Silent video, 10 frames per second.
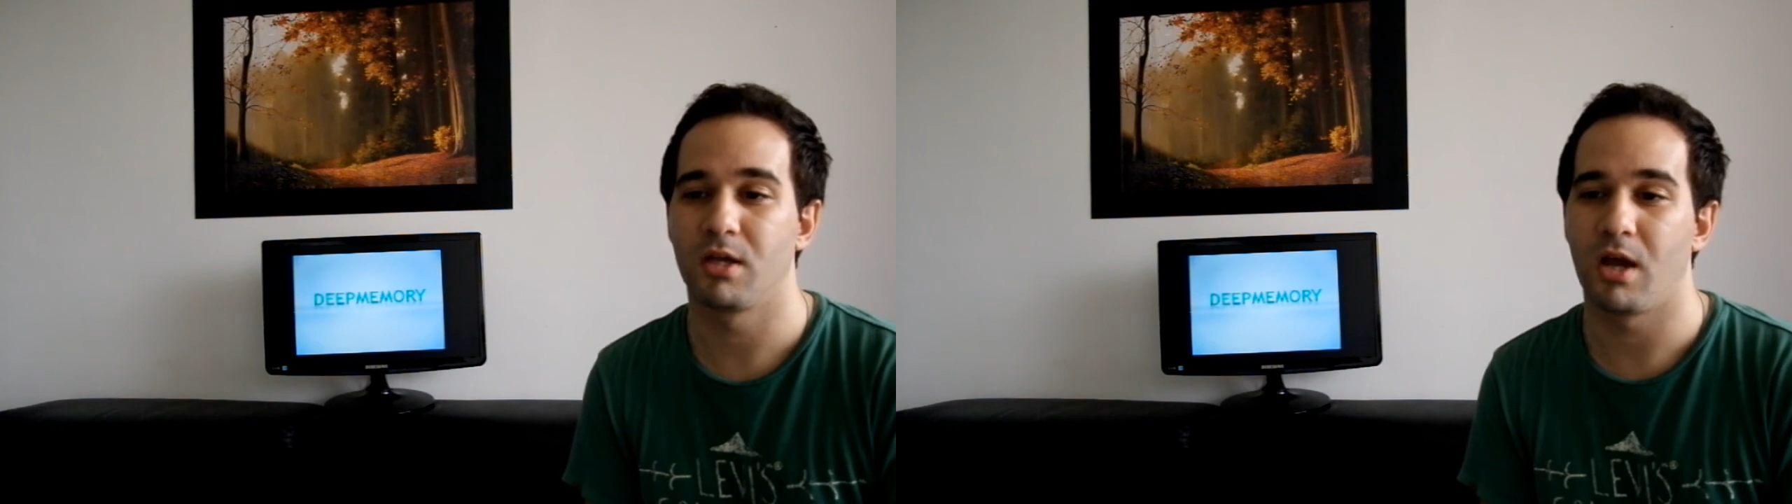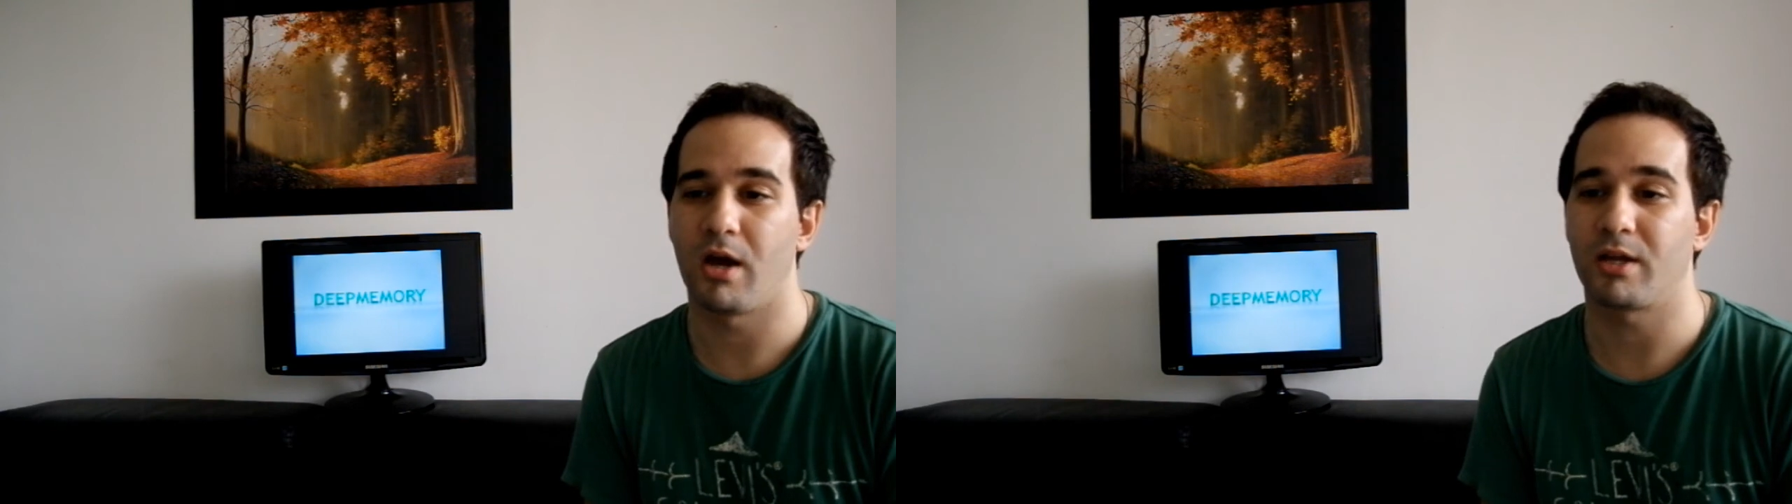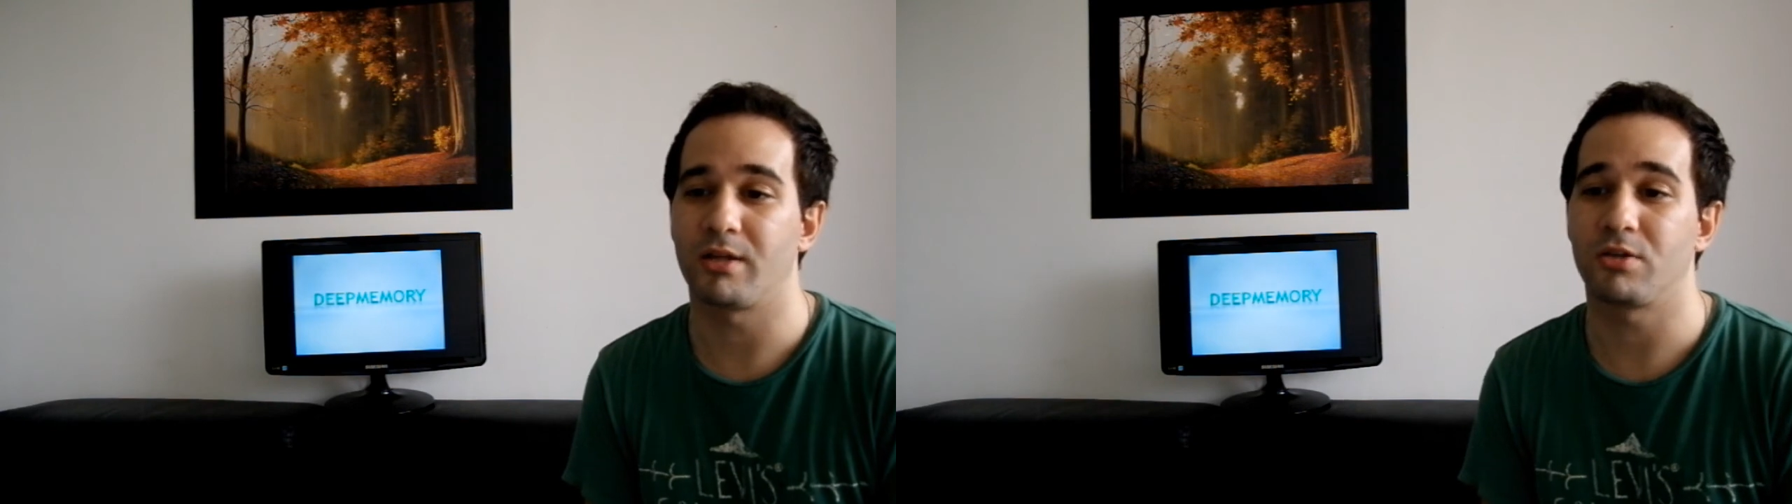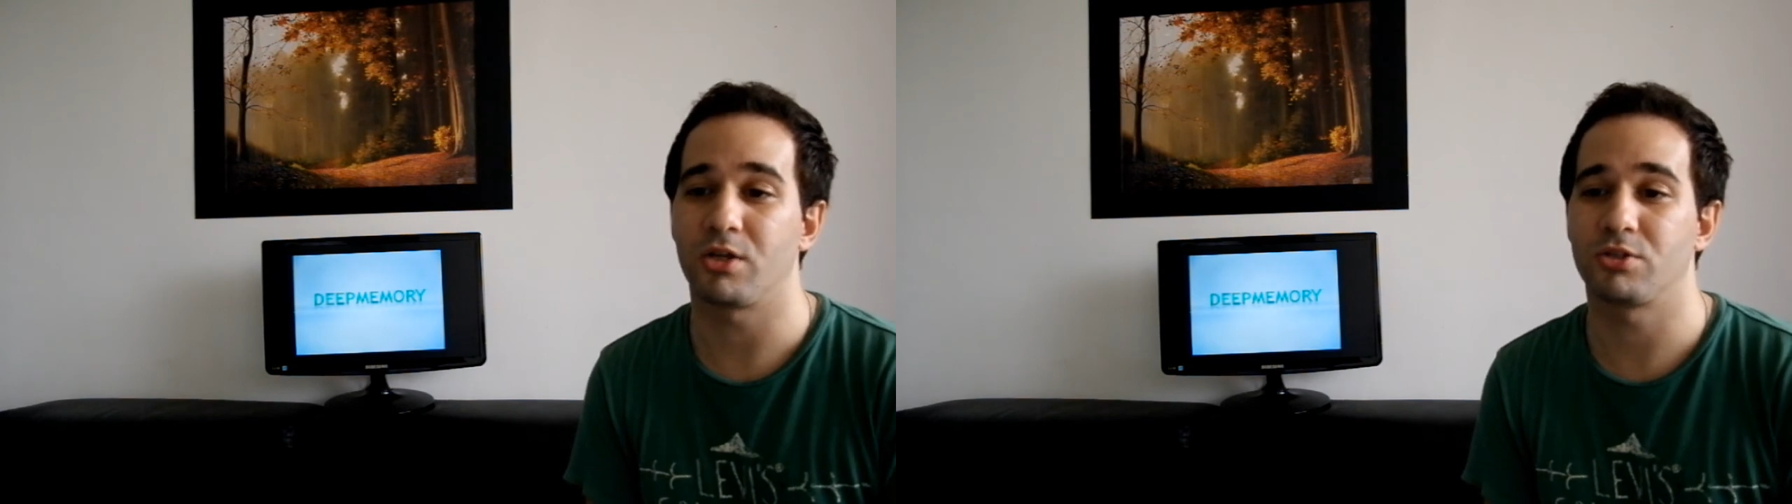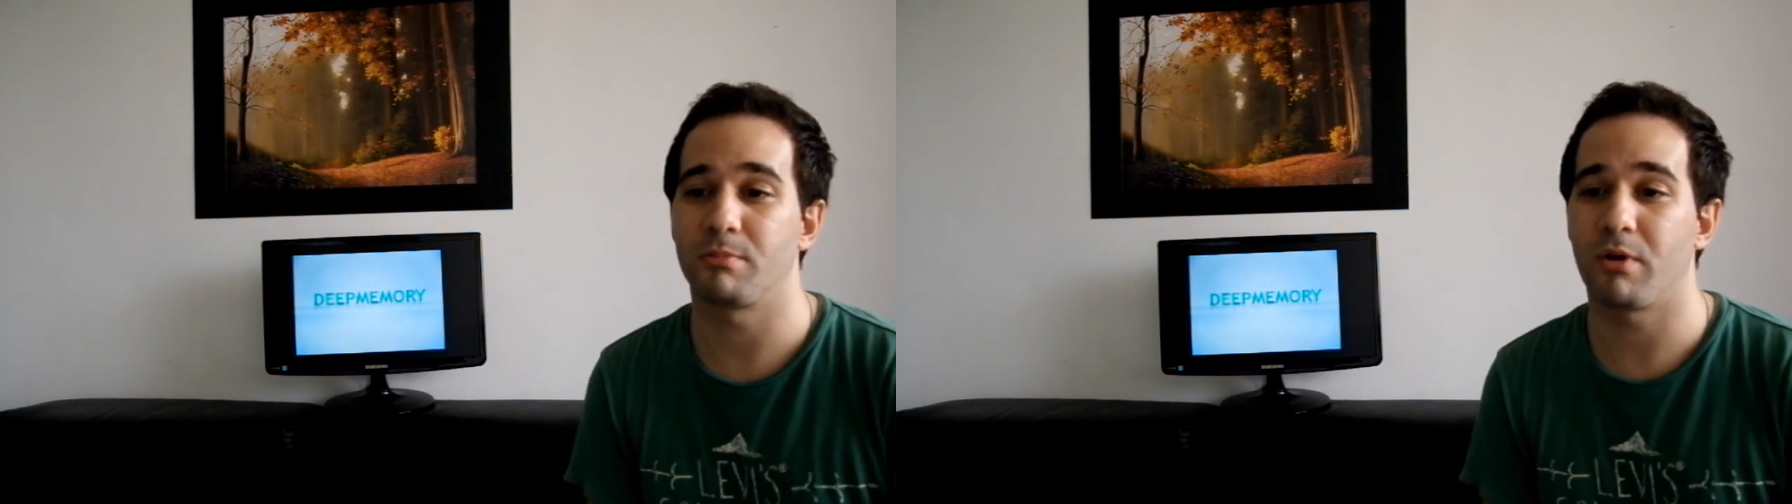I can
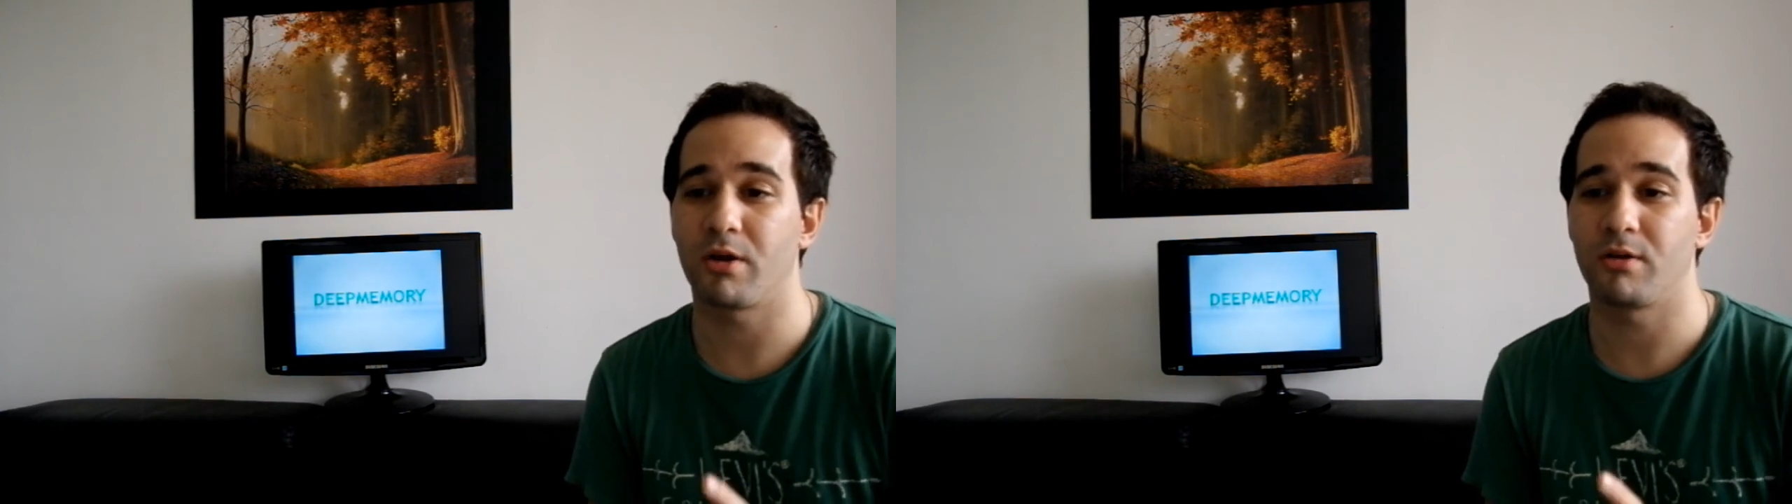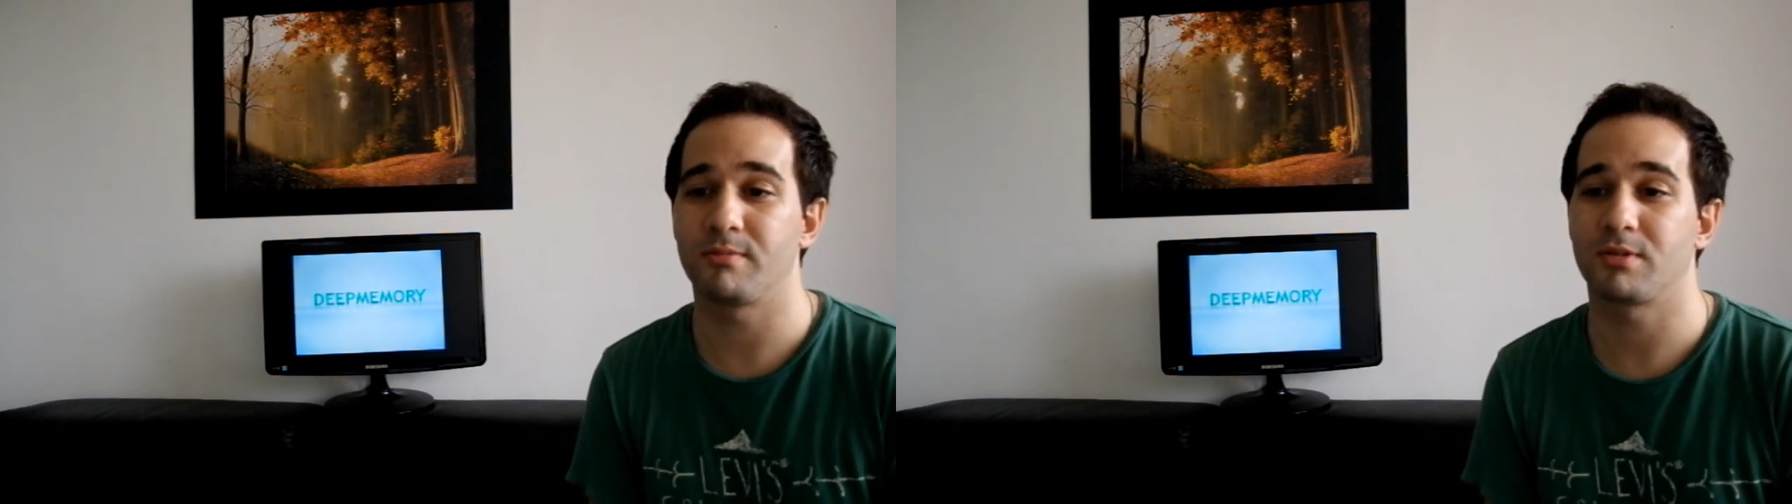touch the buttons,